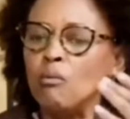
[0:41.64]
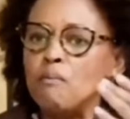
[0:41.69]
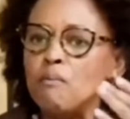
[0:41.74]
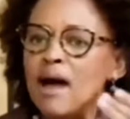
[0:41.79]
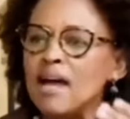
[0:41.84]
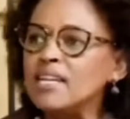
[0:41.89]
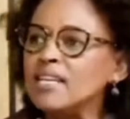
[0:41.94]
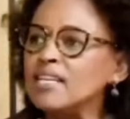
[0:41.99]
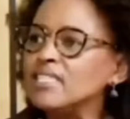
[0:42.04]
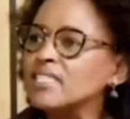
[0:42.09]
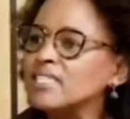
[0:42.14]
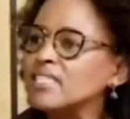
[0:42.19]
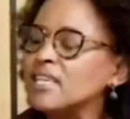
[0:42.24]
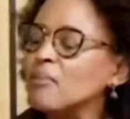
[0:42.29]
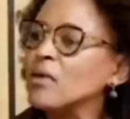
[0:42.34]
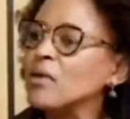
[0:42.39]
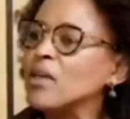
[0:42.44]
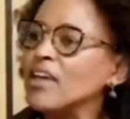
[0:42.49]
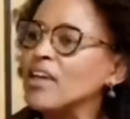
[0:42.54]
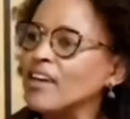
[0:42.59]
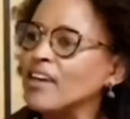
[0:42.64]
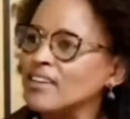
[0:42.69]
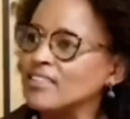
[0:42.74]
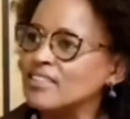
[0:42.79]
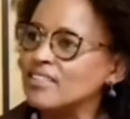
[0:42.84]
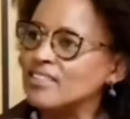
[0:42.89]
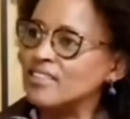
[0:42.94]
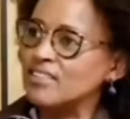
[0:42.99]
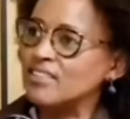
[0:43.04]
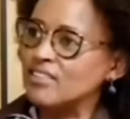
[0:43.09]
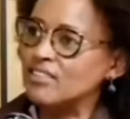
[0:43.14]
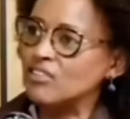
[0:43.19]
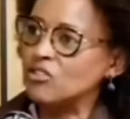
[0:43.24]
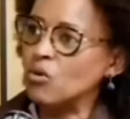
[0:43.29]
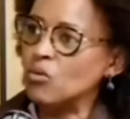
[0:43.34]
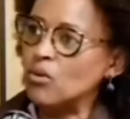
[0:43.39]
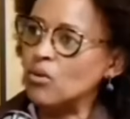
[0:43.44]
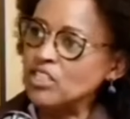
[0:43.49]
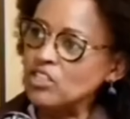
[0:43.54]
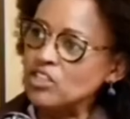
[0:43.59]
Money disappears.
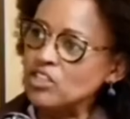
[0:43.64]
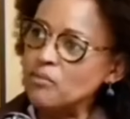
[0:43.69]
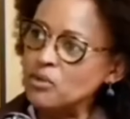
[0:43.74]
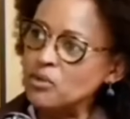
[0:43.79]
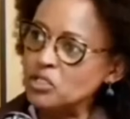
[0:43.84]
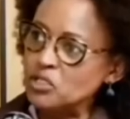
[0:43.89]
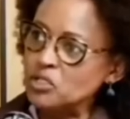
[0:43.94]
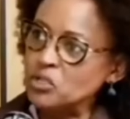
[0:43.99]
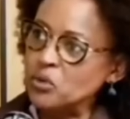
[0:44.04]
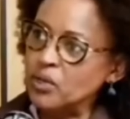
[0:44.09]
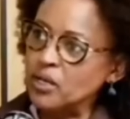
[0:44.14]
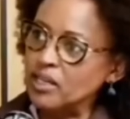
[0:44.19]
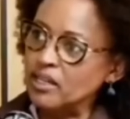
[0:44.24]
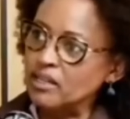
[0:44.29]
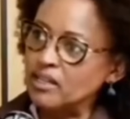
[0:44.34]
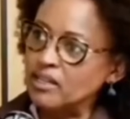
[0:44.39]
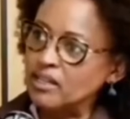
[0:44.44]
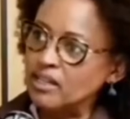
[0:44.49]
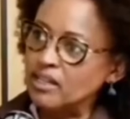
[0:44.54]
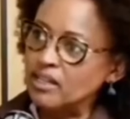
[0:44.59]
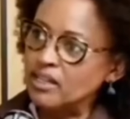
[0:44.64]
So what Trump is doing,